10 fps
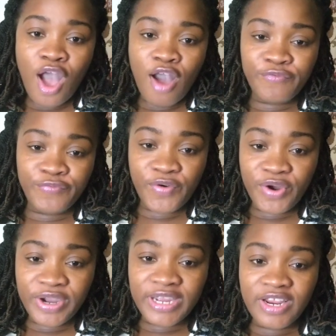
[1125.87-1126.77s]

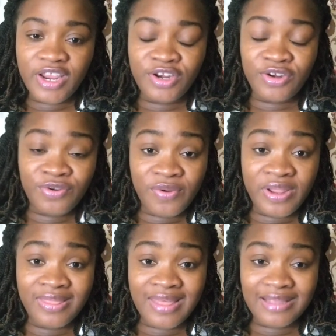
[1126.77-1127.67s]
avoid
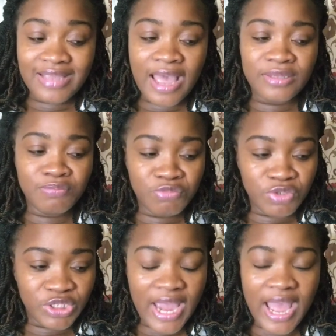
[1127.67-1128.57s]
doing that as
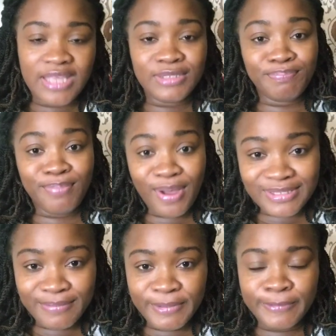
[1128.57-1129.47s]
much as
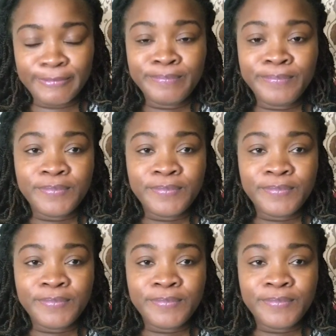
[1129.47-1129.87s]
possible.